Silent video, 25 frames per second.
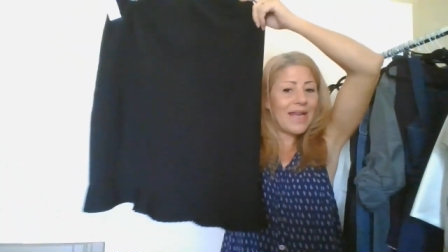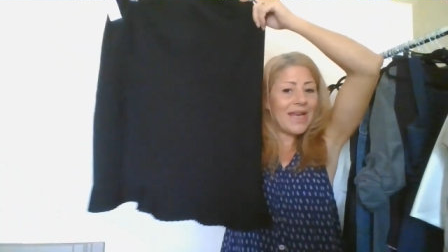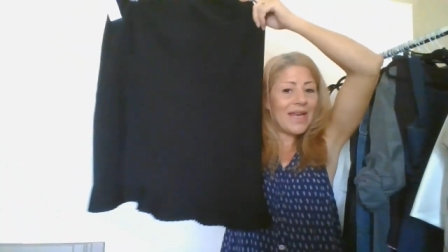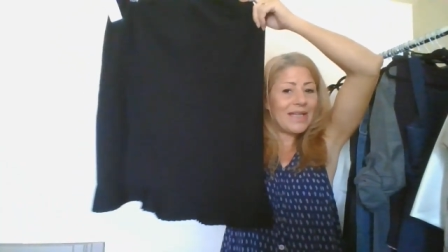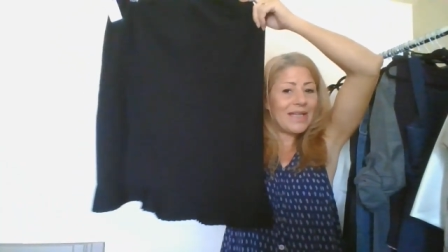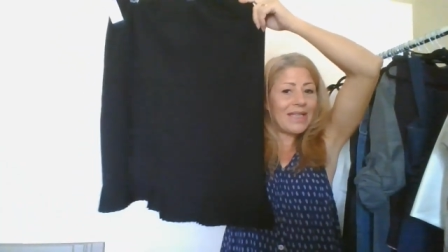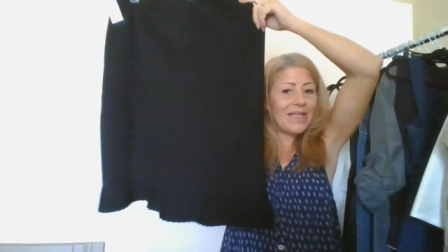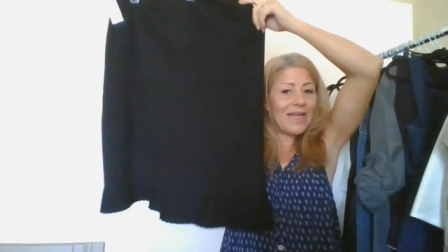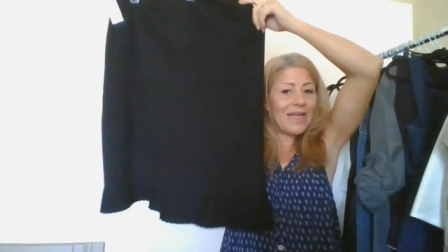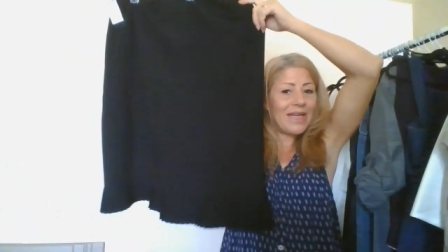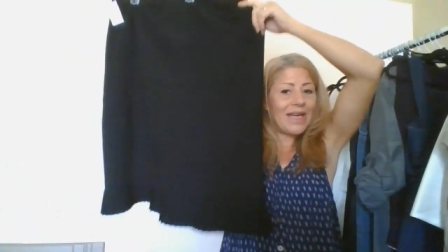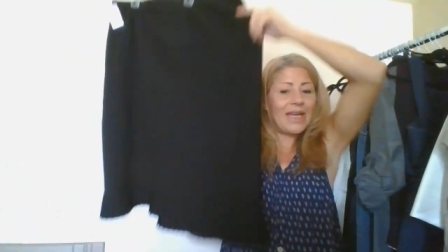
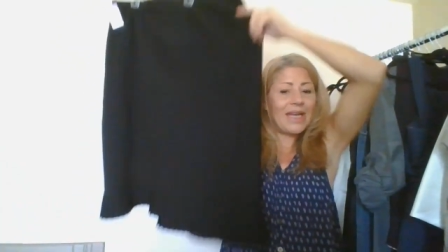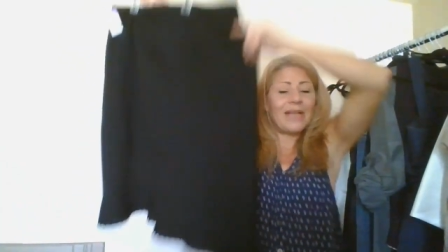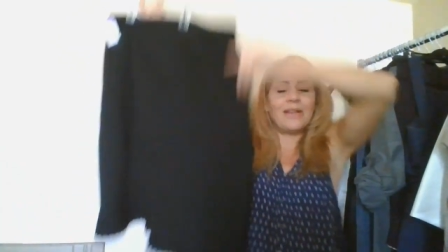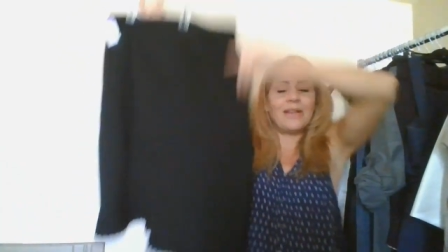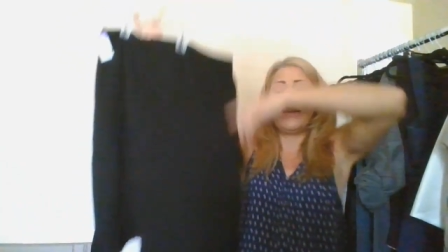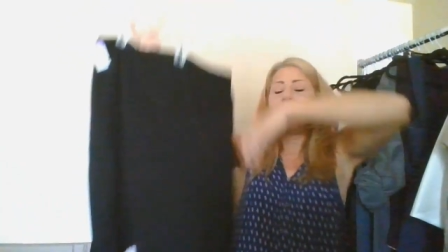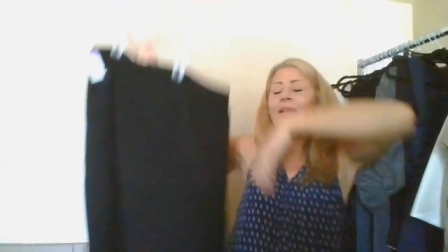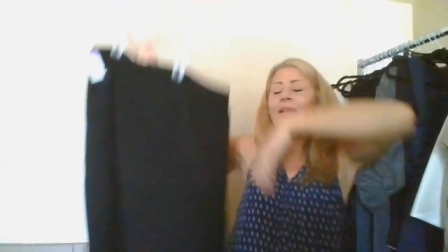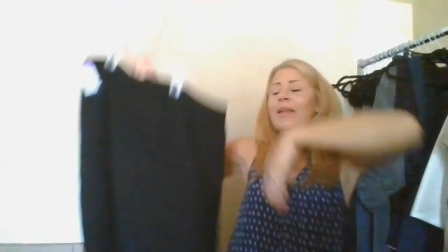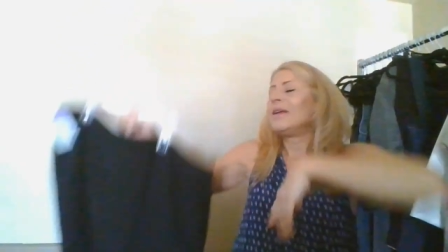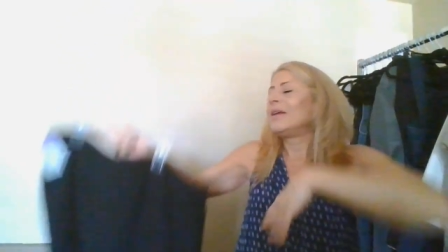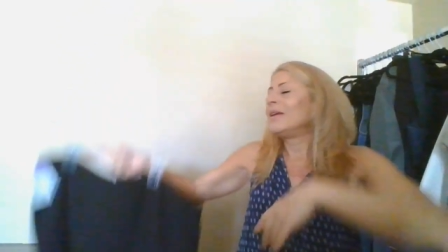
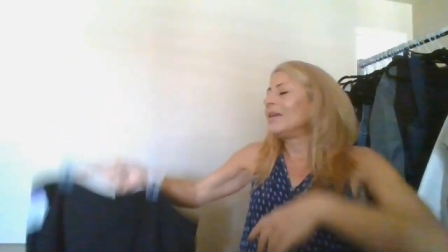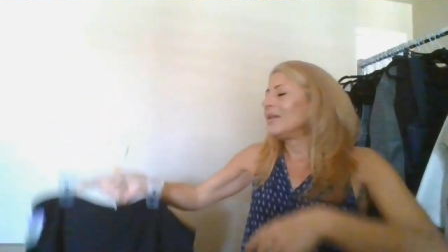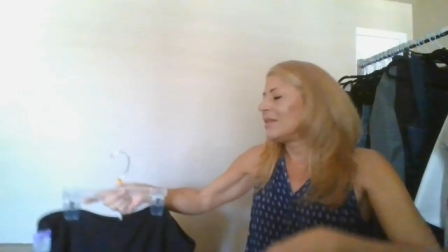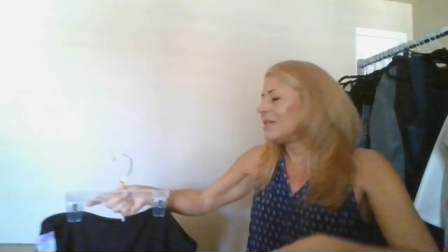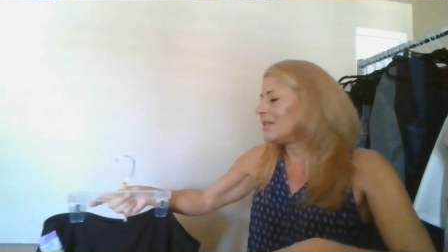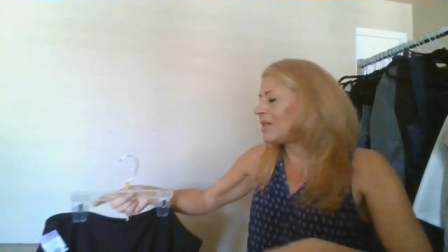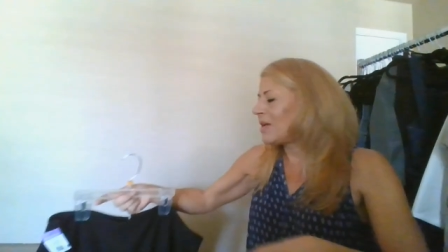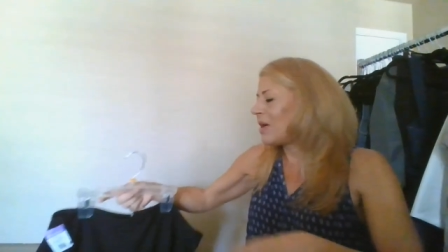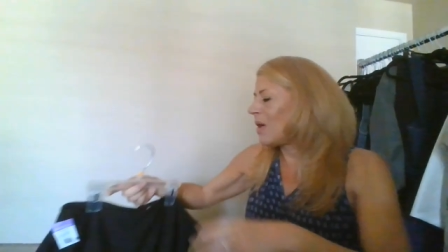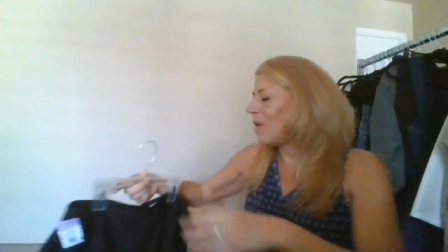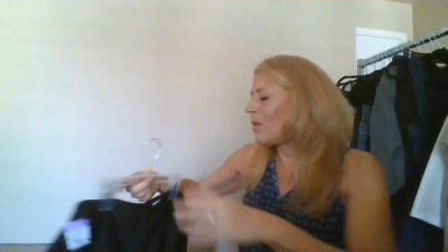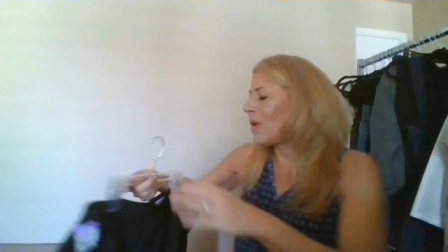eighteen.
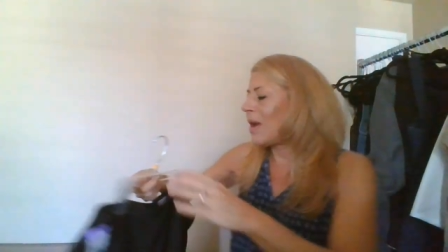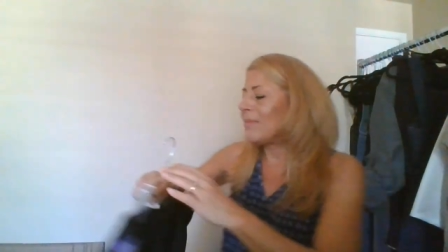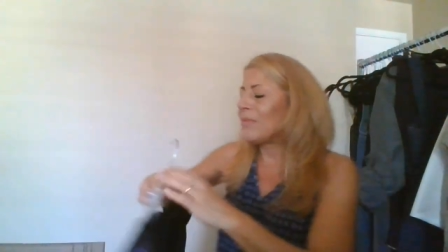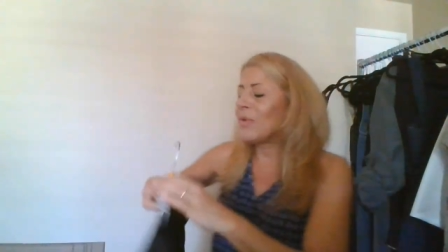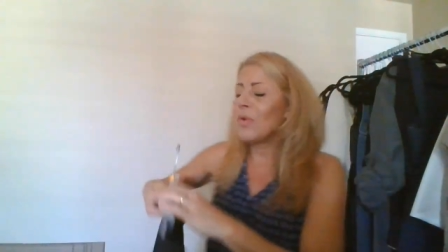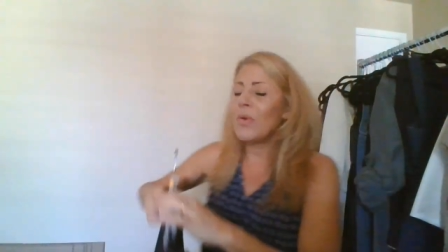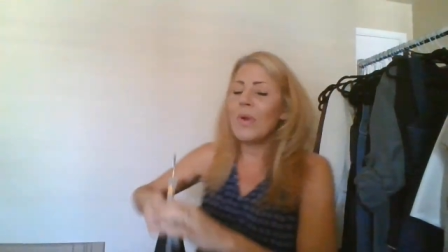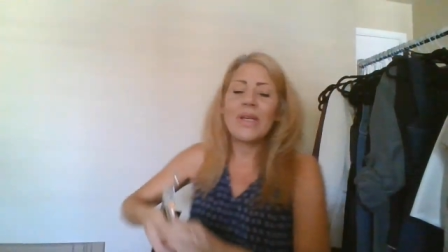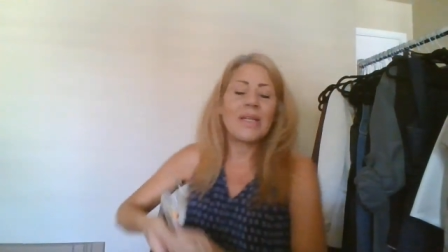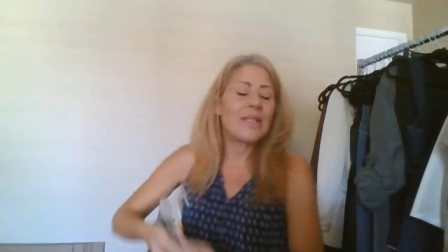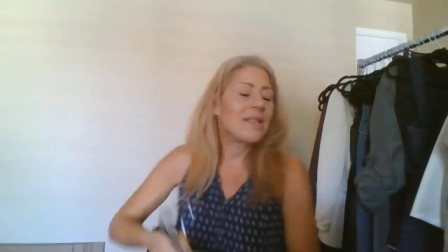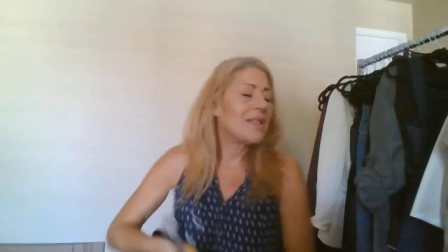So I'm
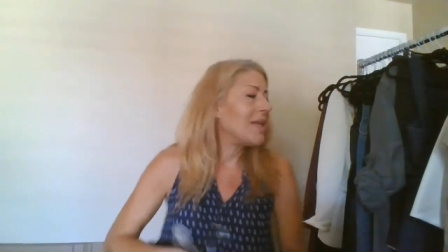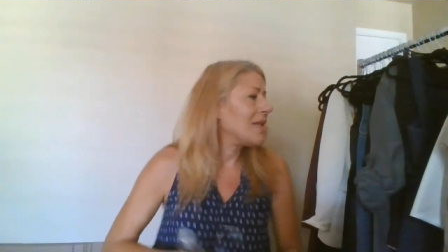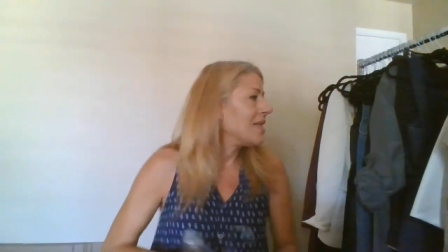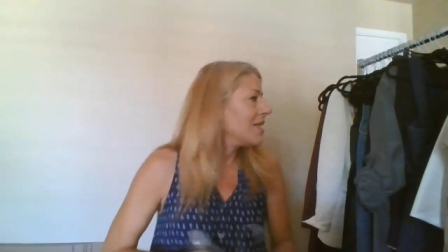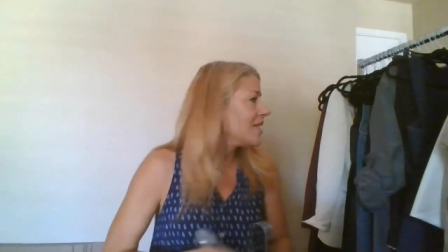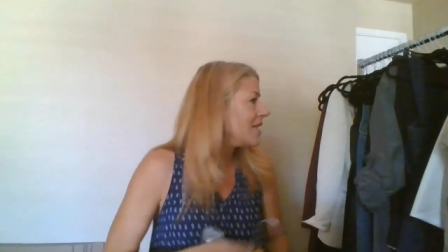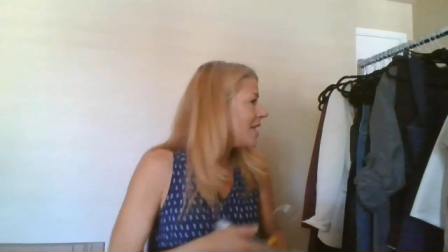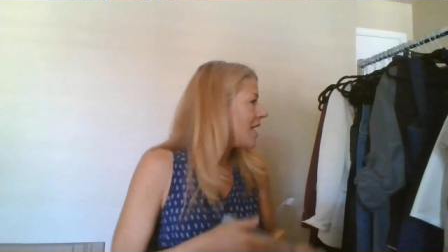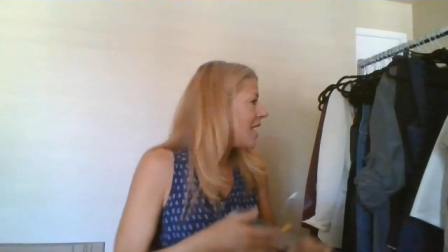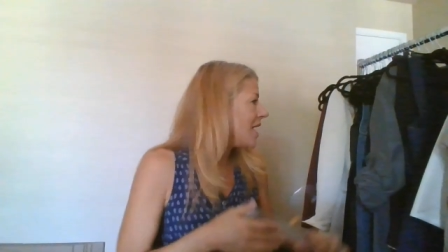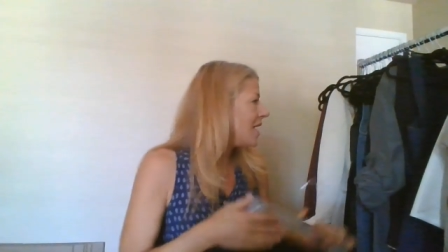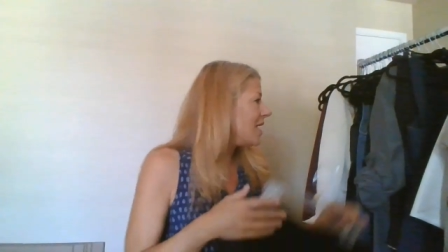going to
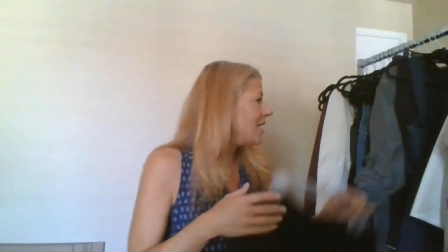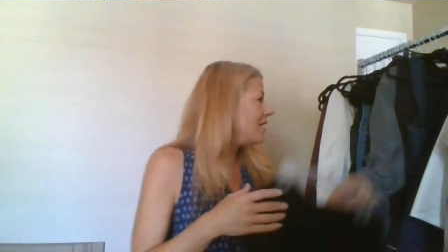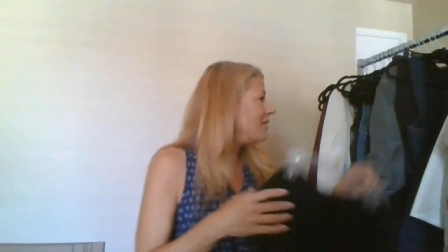send that